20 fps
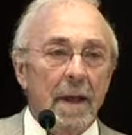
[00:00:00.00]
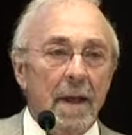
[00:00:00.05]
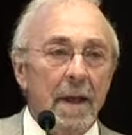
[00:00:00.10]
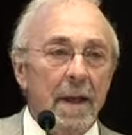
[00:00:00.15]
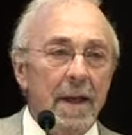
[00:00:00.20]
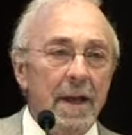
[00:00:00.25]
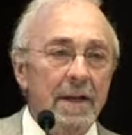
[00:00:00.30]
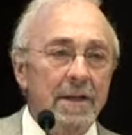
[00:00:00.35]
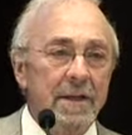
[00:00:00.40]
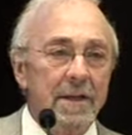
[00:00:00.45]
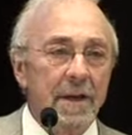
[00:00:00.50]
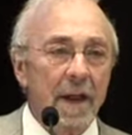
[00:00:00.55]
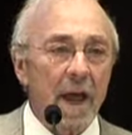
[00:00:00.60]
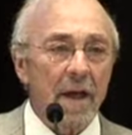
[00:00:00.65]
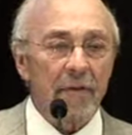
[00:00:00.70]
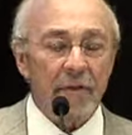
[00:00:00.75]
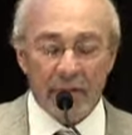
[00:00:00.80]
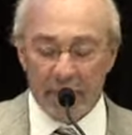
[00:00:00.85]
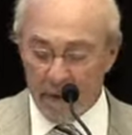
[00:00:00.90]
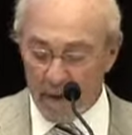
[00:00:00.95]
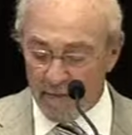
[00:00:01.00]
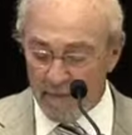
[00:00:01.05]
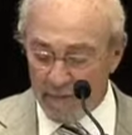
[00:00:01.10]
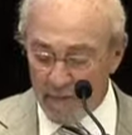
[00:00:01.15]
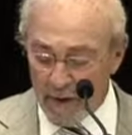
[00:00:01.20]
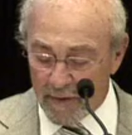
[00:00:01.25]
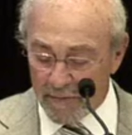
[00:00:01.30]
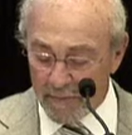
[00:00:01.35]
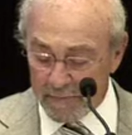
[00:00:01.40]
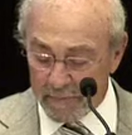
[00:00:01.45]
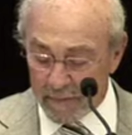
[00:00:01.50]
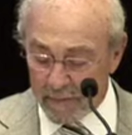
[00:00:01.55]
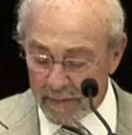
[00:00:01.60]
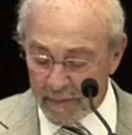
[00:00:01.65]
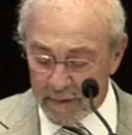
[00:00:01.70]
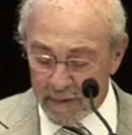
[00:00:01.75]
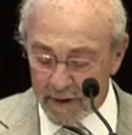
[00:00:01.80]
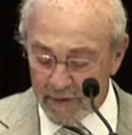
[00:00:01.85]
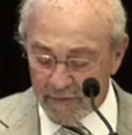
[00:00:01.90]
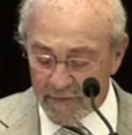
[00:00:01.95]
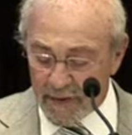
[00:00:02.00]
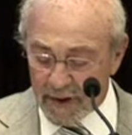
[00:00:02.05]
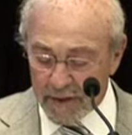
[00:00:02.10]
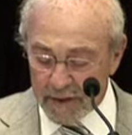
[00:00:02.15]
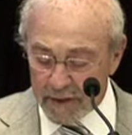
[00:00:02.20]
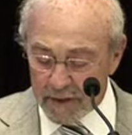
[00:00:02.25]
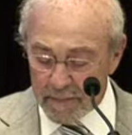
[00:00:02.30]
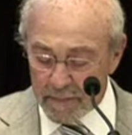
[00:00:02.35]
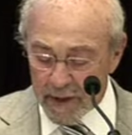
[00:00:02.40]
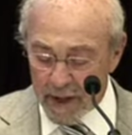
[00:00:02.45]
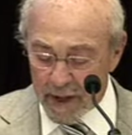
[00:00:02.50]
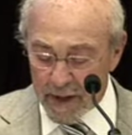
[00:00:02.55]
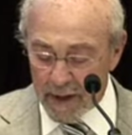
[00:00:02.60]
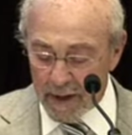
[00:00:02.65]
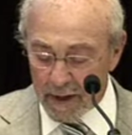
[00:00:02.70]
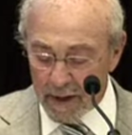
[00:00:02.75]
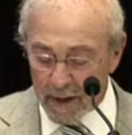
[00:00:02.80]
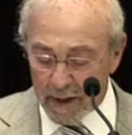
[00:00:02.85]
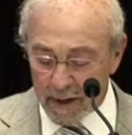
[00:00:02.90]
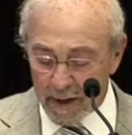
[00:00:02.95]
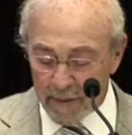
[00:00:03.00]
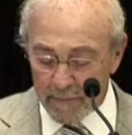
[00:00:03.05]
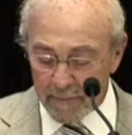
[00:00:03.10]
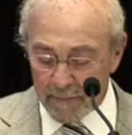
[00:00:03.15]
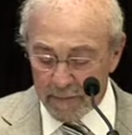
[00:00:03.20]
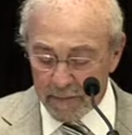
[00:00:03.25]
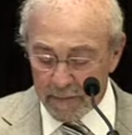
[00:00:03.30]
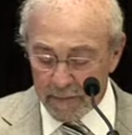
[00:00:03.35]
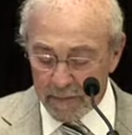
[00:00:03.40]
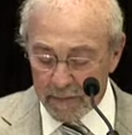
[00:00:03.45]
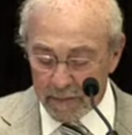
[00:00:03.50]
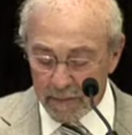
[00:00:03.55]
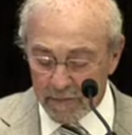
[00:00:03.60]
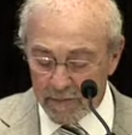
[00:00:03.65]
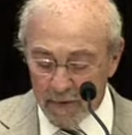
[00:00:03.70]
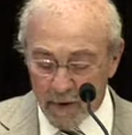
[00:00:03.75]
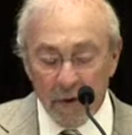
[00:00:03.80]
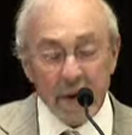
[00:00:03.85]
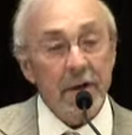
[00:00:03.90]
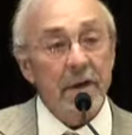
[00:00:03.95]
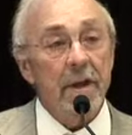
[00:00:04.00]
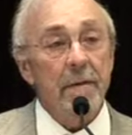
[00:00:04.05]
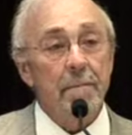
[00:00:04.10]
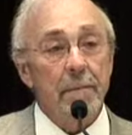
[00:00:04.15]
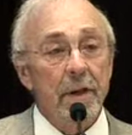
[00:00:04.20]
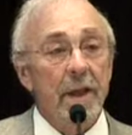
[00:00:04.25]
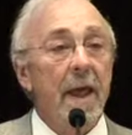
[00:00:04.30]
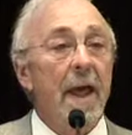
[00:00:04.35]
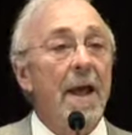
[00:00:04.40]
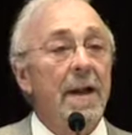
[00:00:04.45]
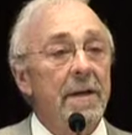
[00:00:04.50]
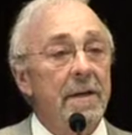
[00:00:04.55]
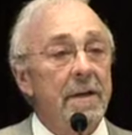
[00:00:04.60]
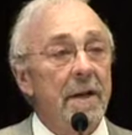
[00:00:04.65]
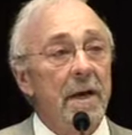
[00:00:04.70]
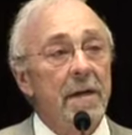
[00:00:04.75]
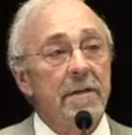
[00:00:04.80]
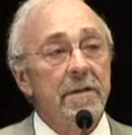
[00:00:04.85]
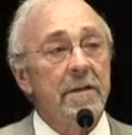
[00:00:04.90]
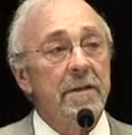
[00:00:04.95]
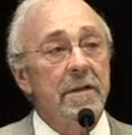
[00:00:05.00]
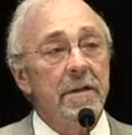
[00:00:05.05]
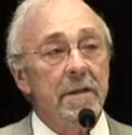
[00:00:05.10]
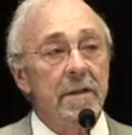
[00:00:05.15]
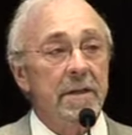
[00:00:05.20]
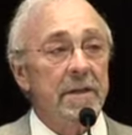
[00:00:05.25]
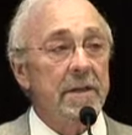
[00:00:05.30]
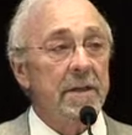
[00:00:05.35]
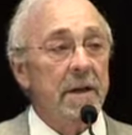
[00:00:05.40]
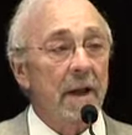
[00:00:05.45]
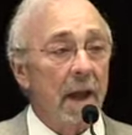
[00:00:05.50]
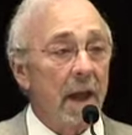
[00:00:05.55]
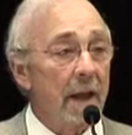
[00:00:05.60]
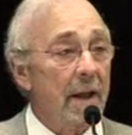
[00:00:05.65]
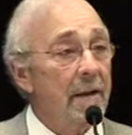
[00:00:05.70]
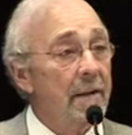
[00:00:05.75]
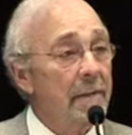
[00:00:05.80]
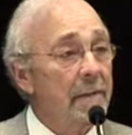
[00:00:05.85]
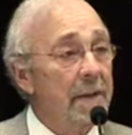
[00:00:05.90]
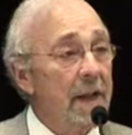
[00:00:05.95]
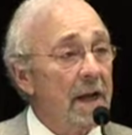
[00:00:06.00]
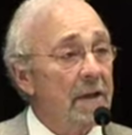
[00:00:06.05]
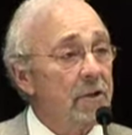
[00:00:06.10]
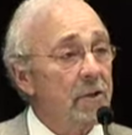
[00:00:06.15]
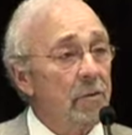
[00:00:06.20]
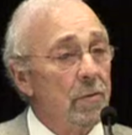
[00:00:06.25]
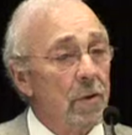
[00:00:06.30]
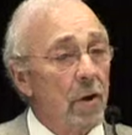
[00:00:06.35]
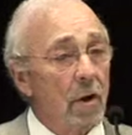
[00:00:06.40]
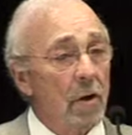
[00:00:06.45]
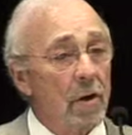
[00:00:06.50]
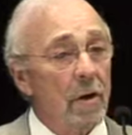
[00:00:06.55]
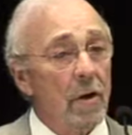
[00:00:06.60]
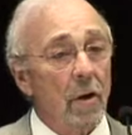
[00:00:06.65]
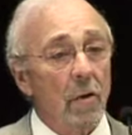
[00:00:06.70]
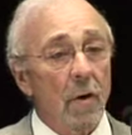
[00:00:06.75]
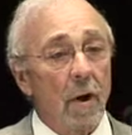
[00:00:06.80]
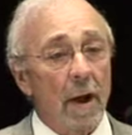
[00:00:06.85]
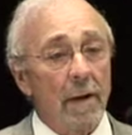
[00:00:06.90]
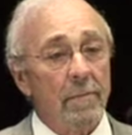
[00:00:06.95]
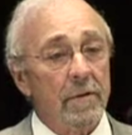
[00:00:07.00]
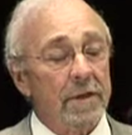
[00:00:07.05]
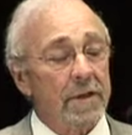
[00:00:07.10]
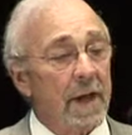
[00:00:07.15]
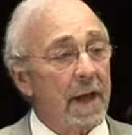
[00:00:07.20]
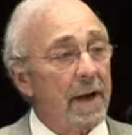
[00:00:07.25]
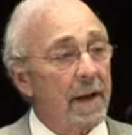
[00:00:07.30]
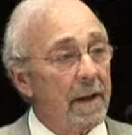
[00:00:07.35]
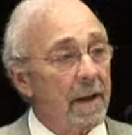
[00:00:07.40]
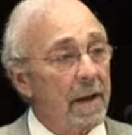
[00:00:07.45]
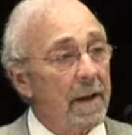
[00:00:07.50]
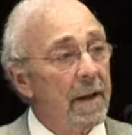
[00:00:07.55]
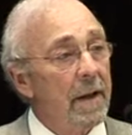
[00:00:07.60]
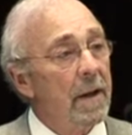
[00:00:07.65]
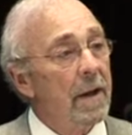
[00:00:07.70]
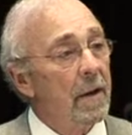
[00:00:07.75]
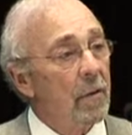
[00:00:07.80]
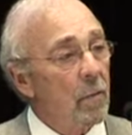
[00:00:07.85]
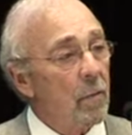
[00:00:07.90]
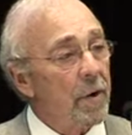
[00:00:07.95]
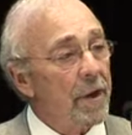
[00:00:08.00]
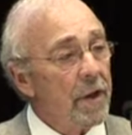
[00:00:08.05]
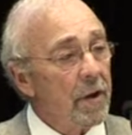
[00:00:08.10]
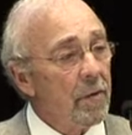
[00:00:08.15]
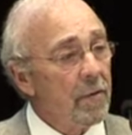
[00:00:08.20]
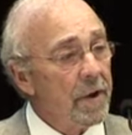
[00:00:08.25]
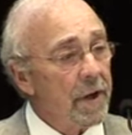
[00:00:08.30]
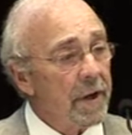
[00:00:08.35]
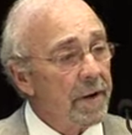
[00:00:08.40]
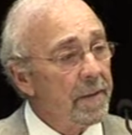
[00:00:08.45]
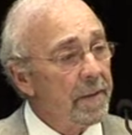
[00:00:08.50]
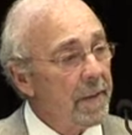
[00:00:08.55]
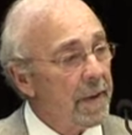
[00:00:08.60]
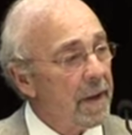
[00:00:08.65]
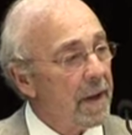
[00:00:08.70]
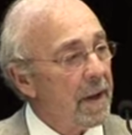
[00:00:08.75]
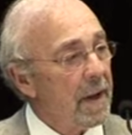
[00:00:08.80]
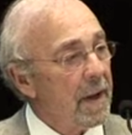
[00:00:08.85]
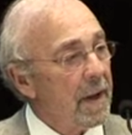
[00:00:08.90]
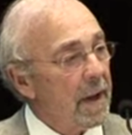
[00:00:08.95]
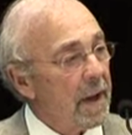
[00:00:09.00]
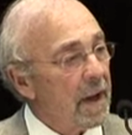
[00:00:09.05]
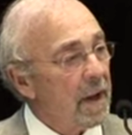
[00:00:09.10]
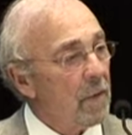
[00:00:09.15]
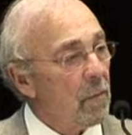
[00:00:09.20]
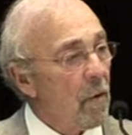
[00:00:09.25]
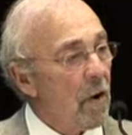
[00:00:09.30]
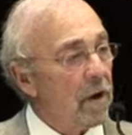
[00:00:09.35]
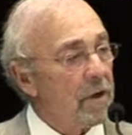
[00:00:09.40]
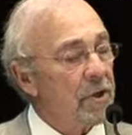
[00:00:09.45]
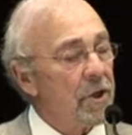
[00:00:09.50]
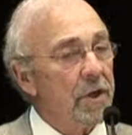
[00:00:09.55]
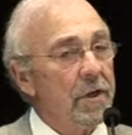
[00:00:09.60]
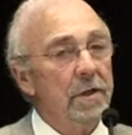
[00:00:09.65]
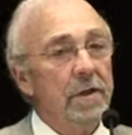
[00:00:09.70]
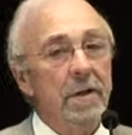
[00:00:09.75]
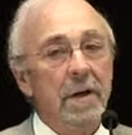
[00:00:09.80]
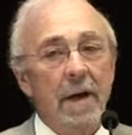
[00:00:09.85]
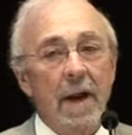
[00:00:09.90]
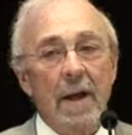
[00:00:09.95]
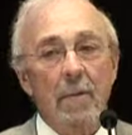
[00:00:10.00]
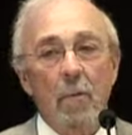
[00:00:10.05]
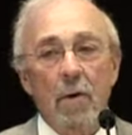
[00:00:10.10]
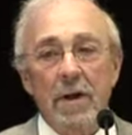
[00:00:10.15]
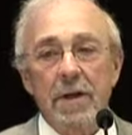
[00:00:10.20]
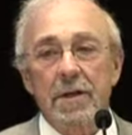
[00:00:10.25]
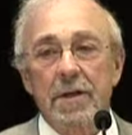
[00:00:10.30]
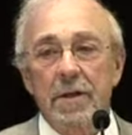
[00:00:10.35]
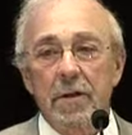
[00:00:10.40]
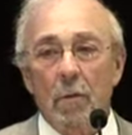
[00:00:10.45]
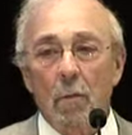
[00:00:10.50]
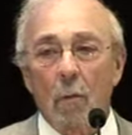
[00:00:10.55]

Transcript: His death affected me very deeply and does to this day. Not too long ago, I was at a reunion in Washington, and I went to the